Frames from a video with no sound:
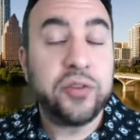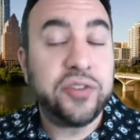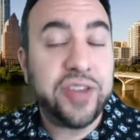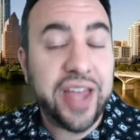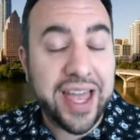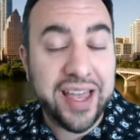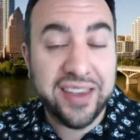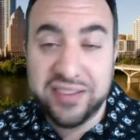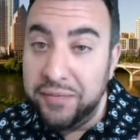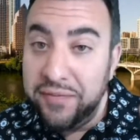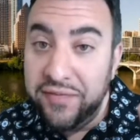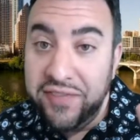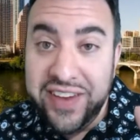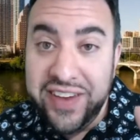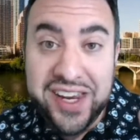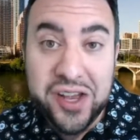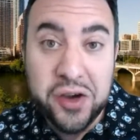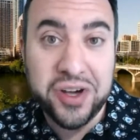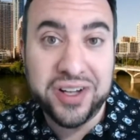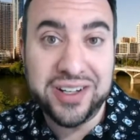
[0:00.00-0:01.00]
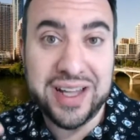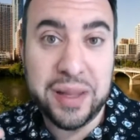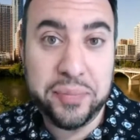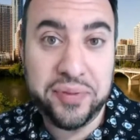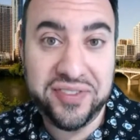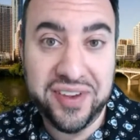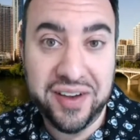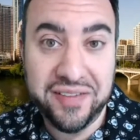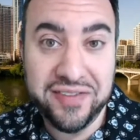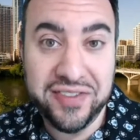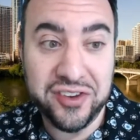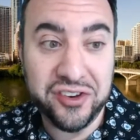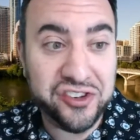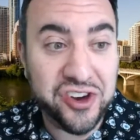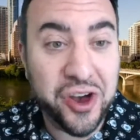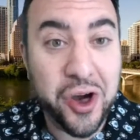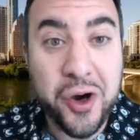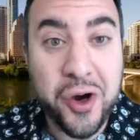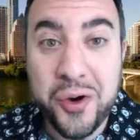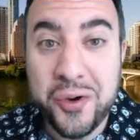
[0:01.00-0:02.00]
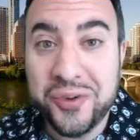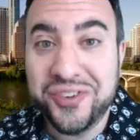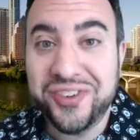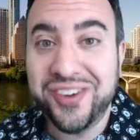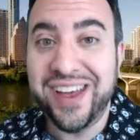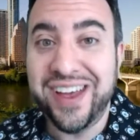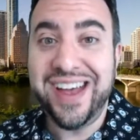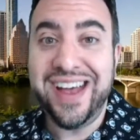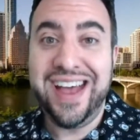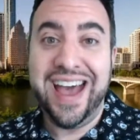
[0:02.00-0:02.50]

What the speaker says: take some video clips of the shows